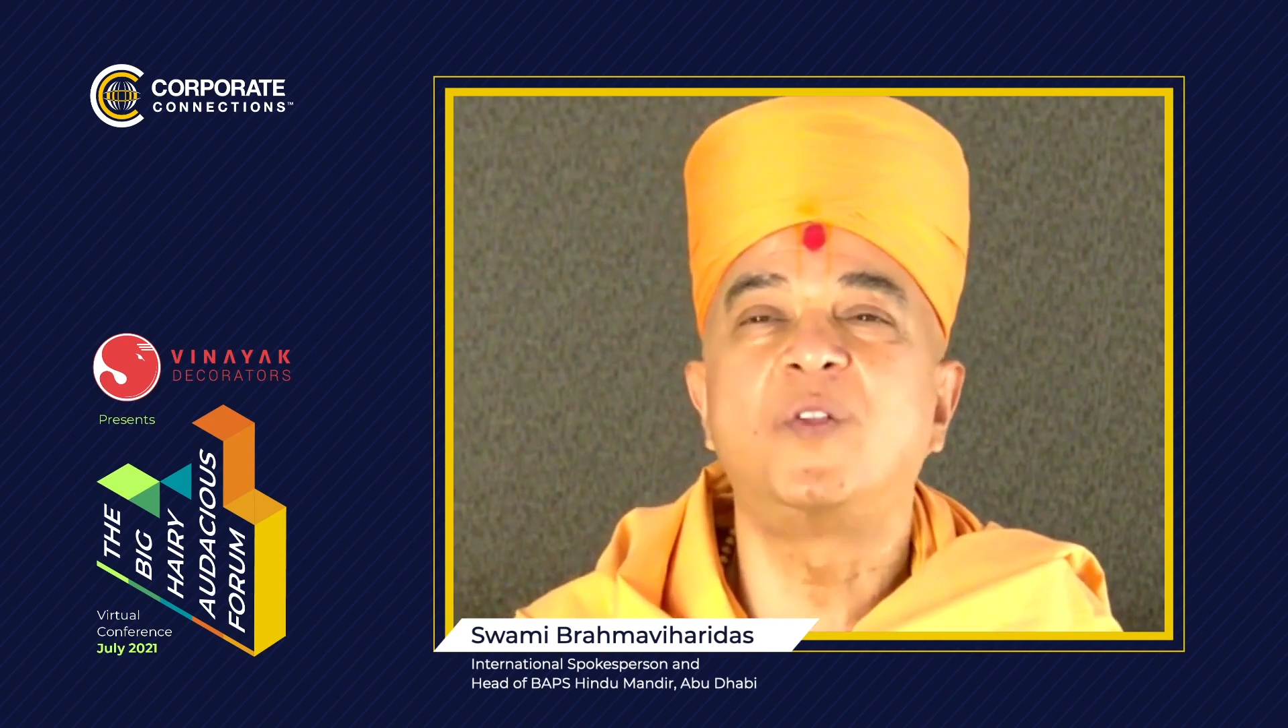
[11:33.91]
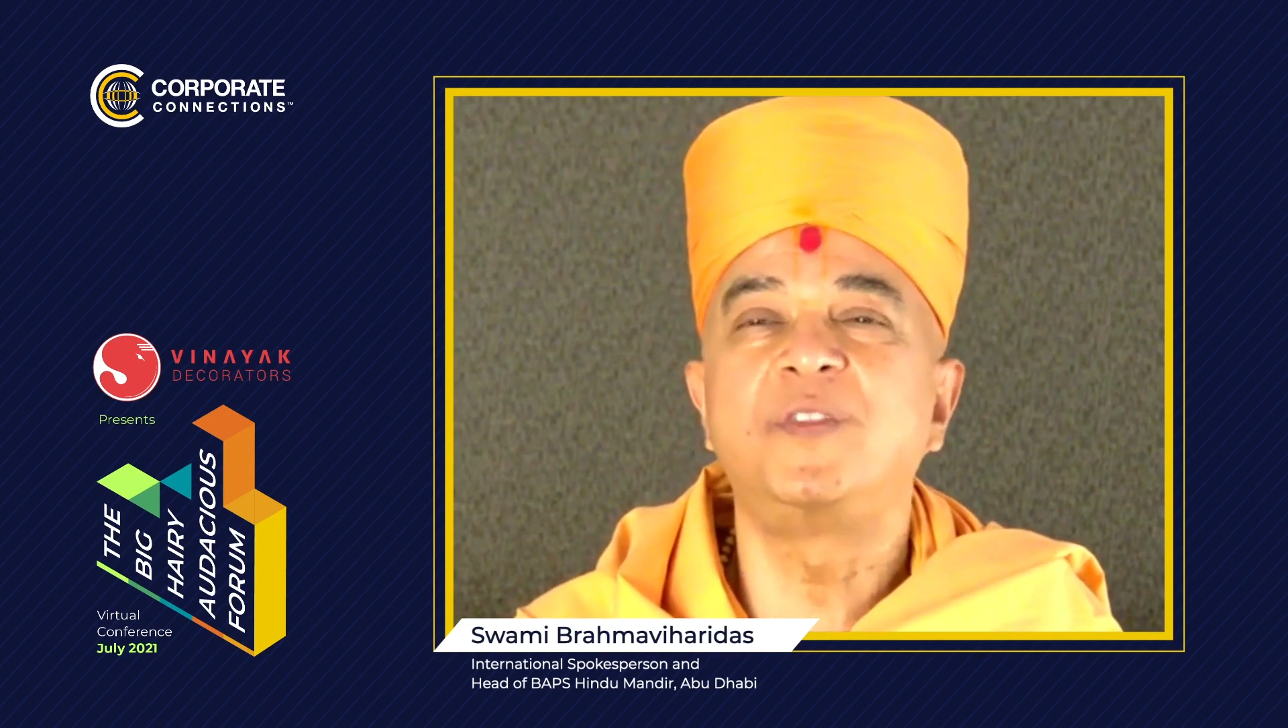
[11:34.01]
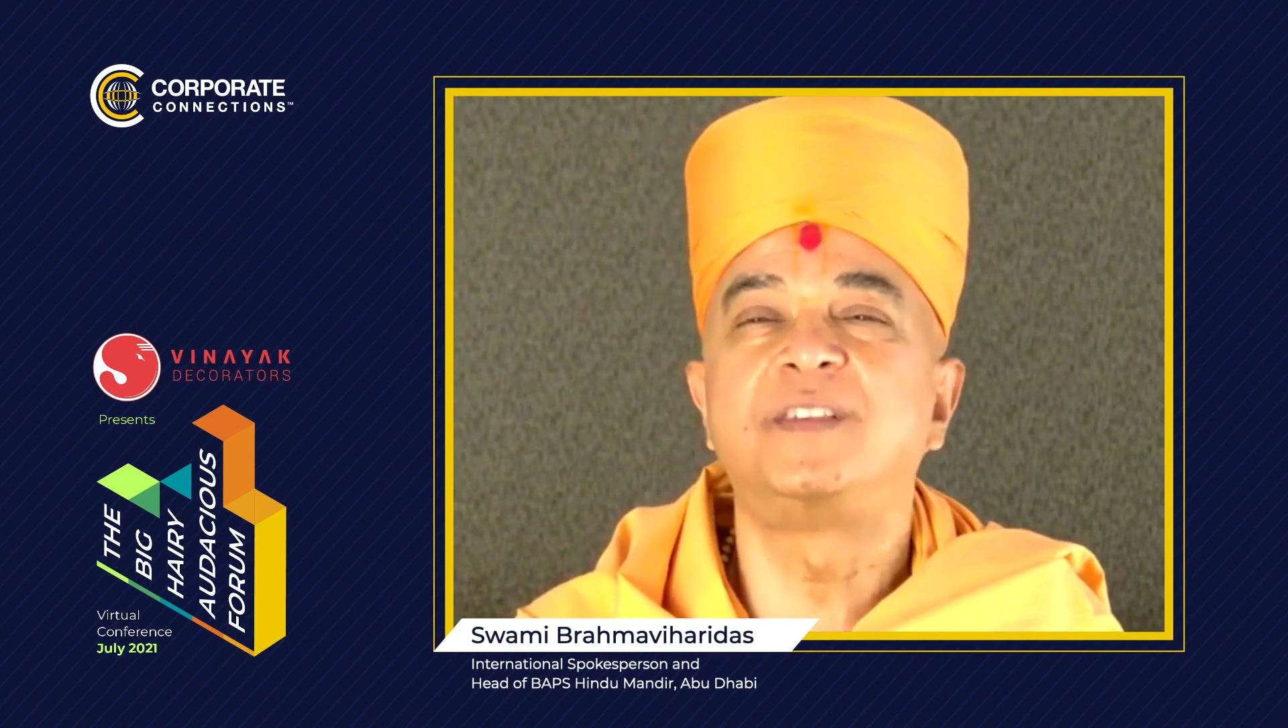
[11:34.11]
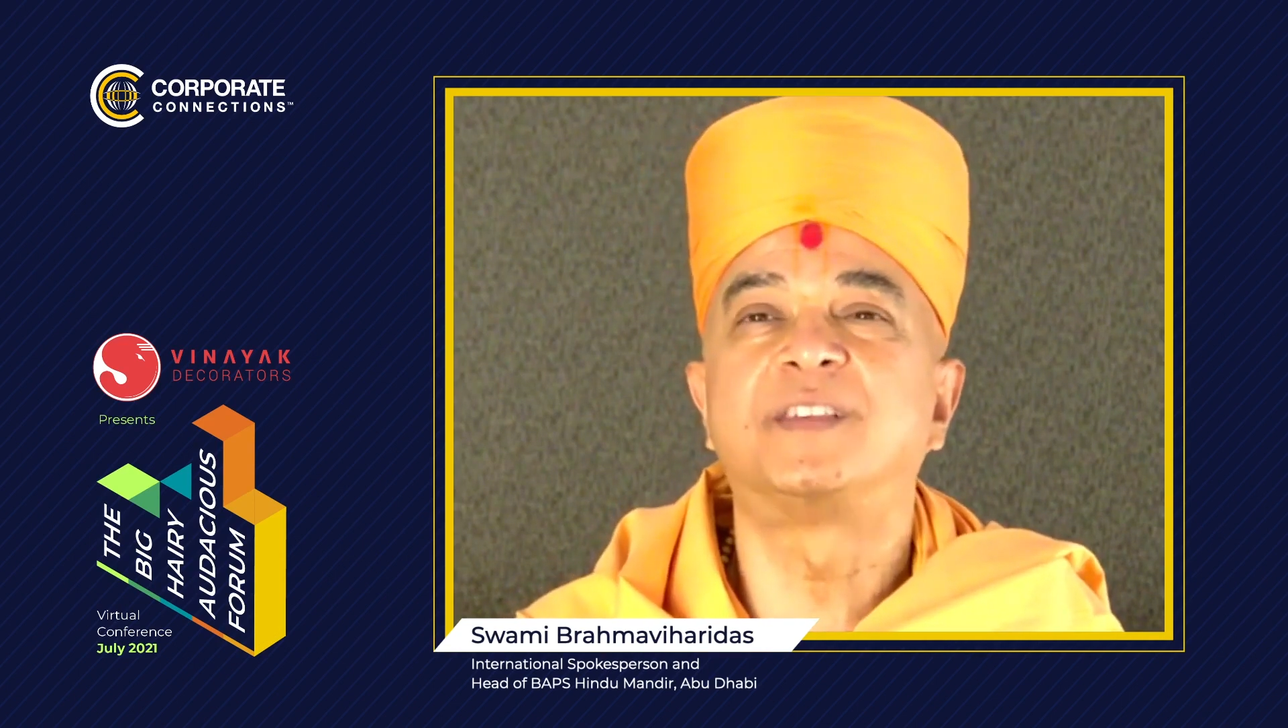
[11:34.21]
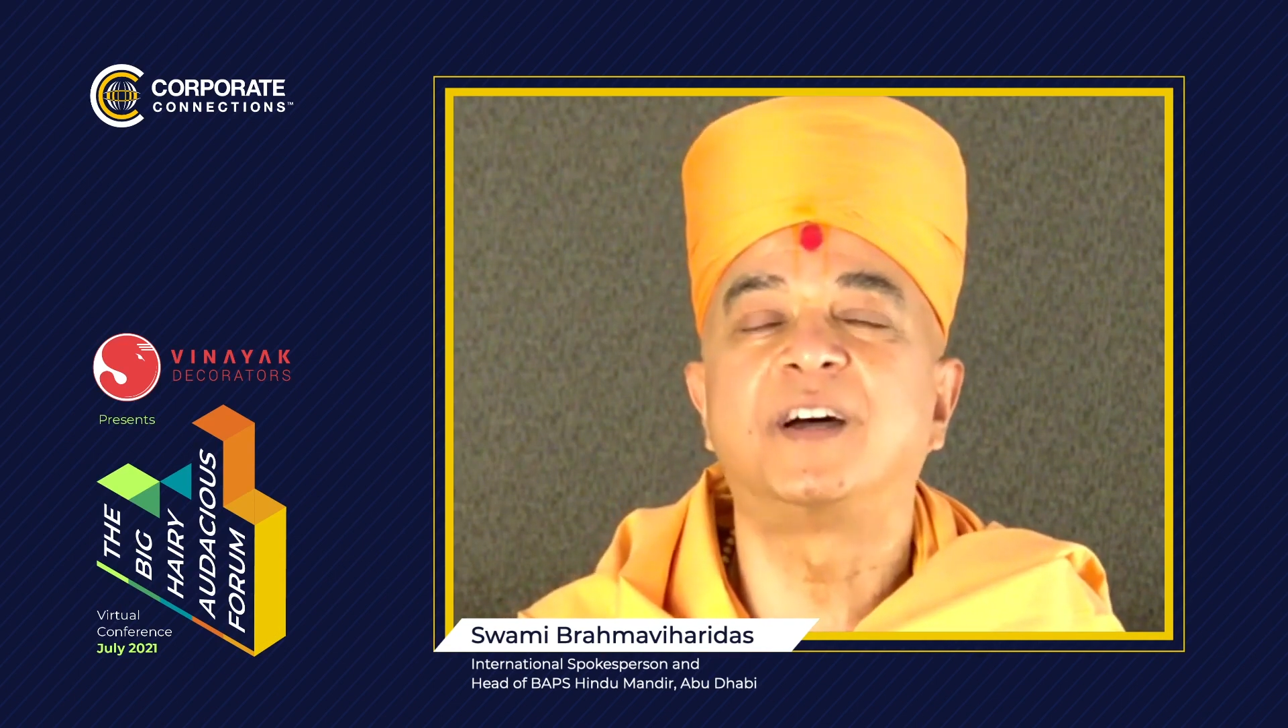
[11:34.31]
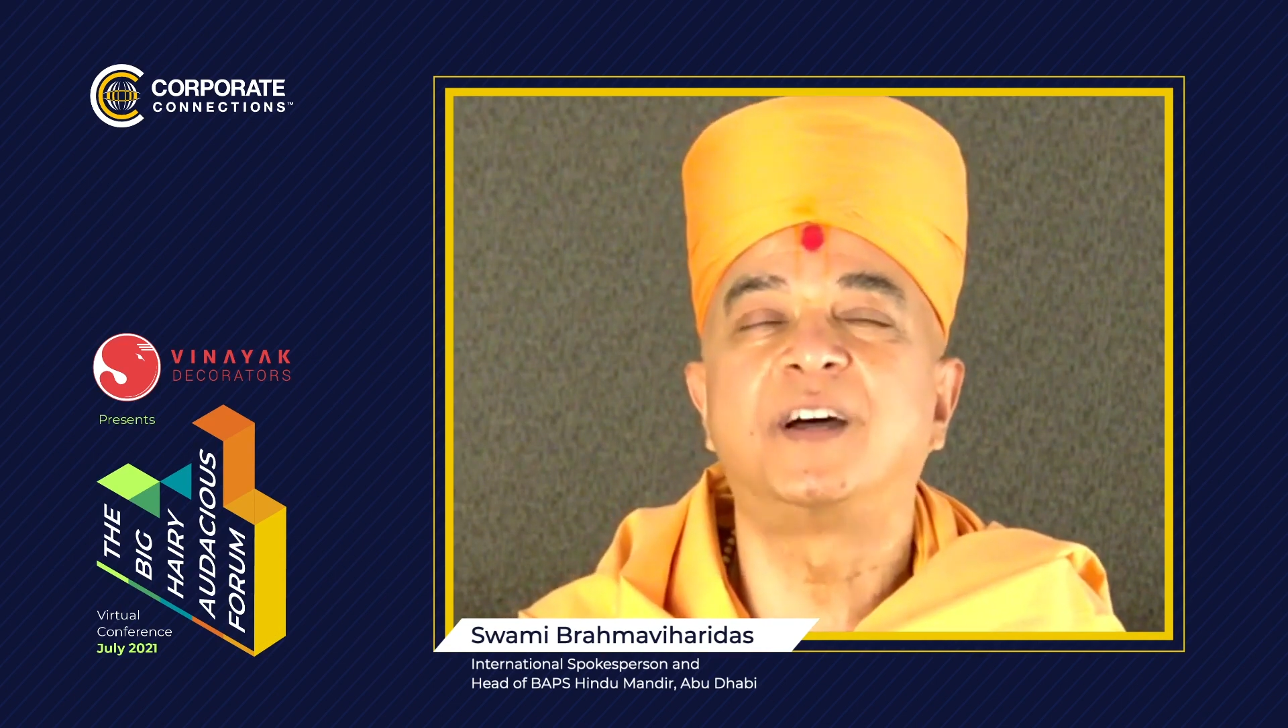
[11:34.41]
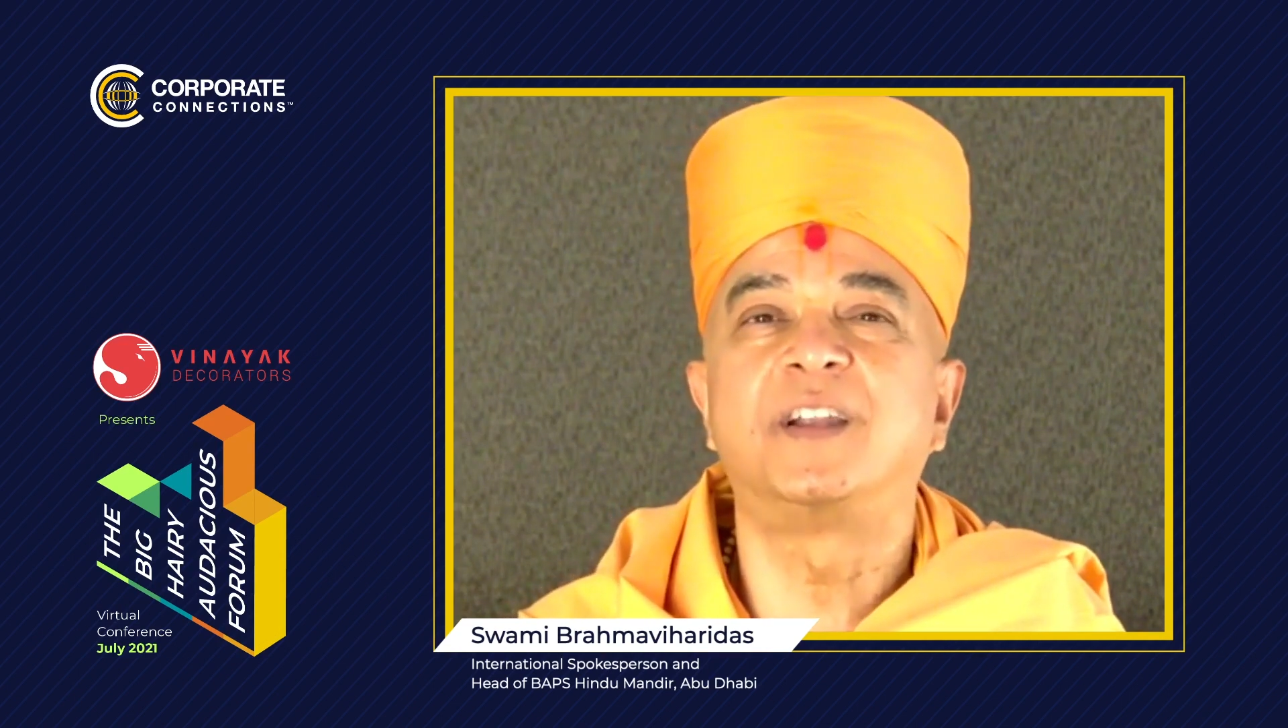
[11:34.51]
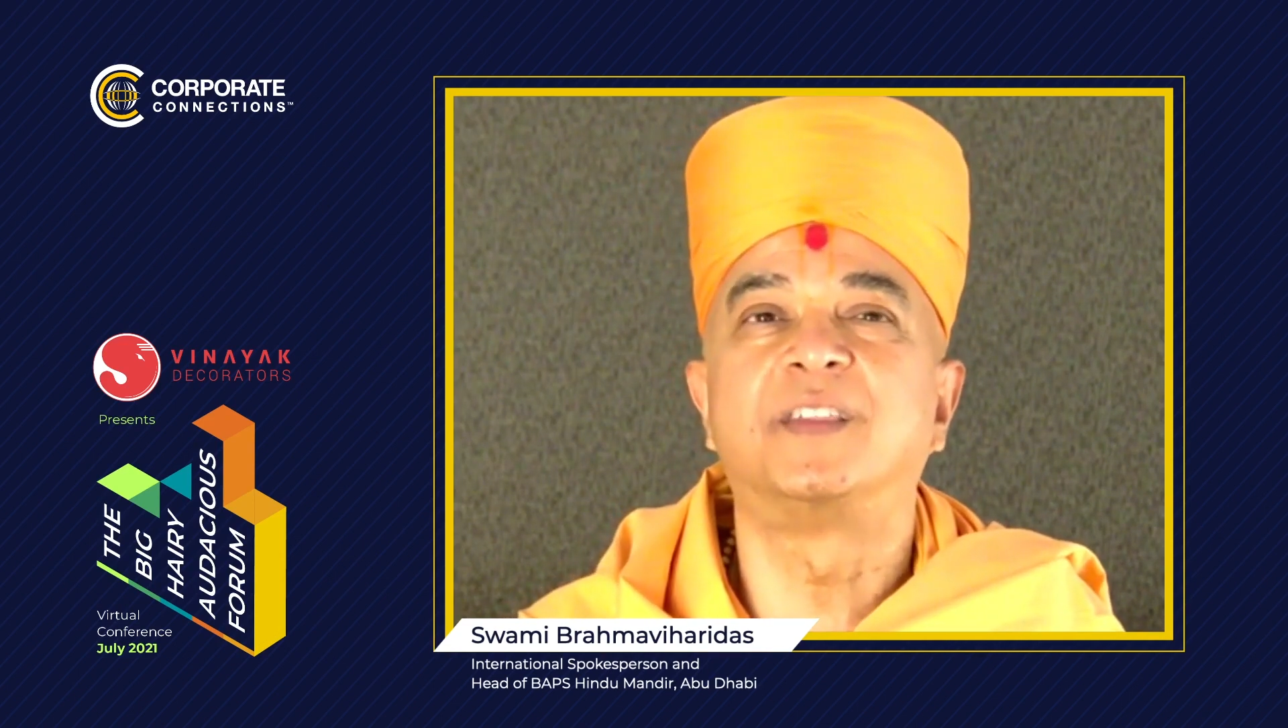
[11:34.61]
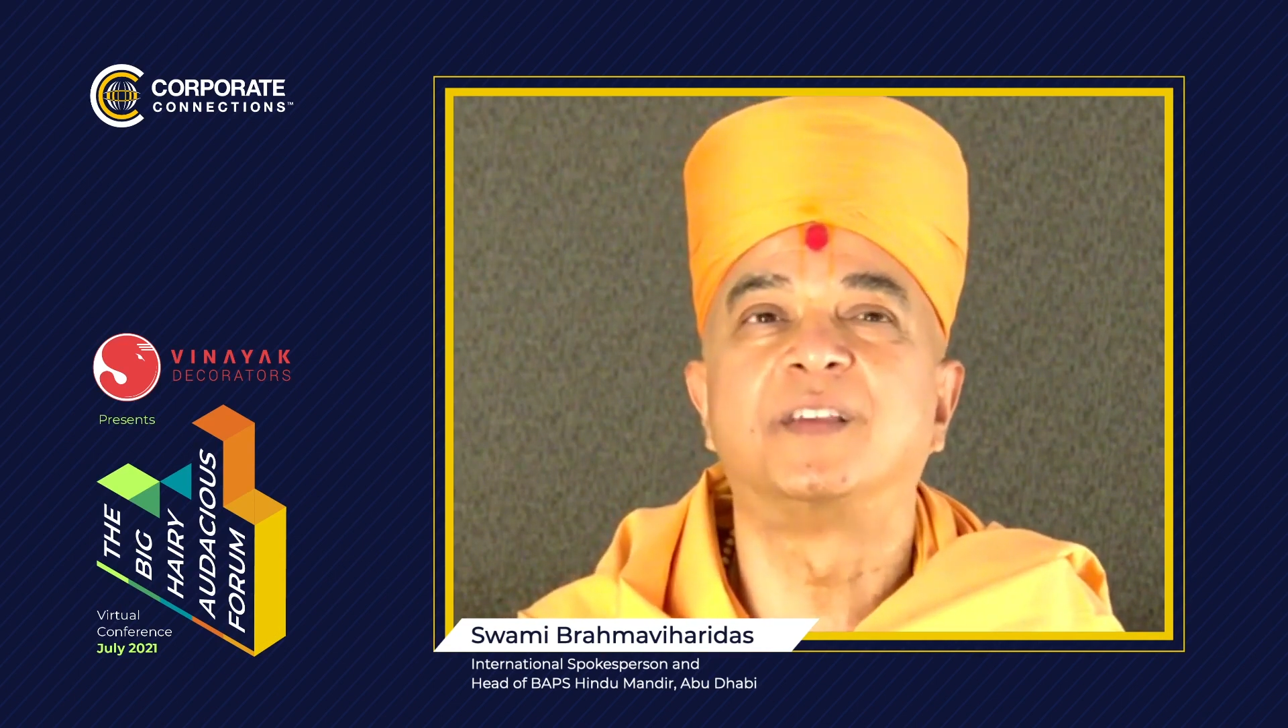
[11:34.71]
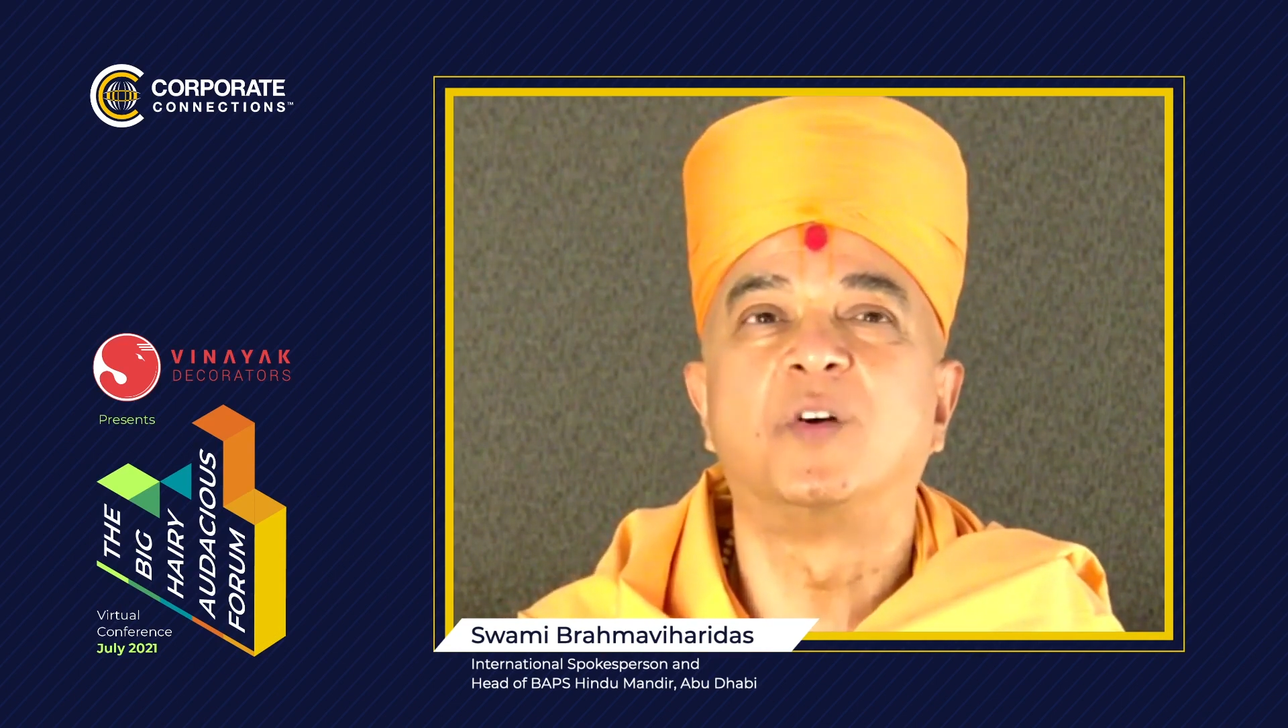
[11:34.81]
on this
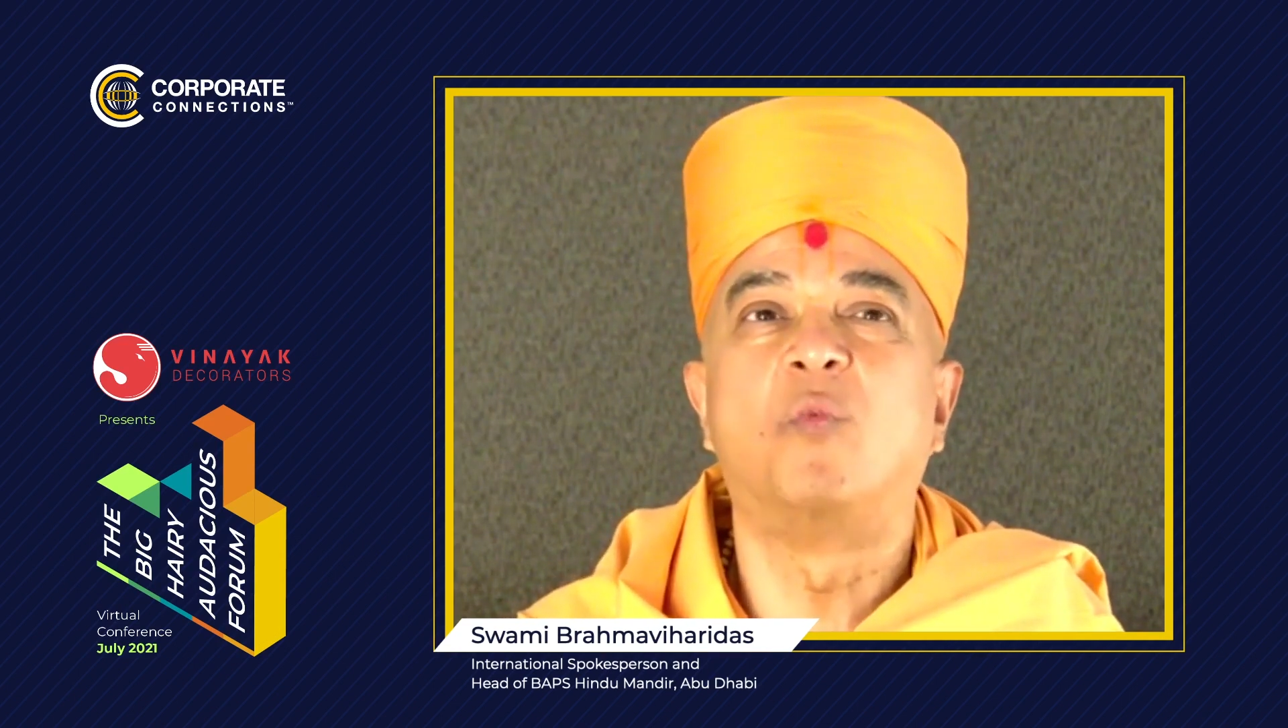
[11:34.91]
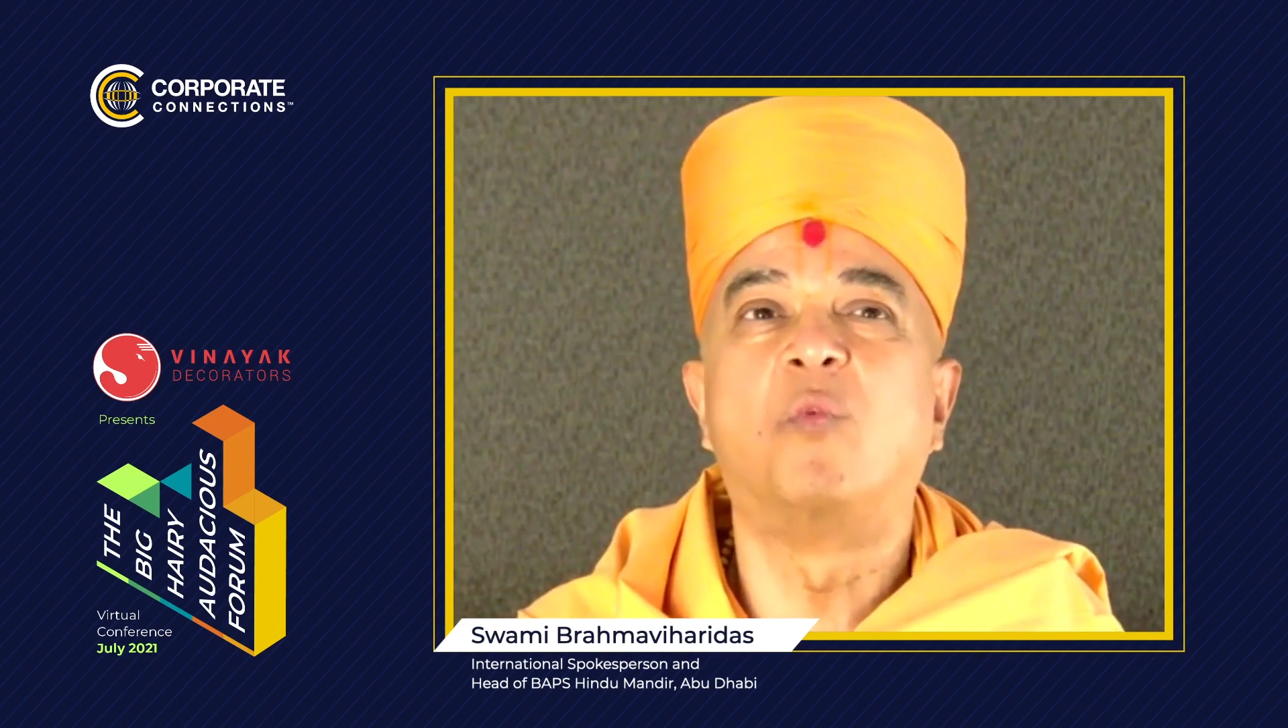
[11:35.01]
earth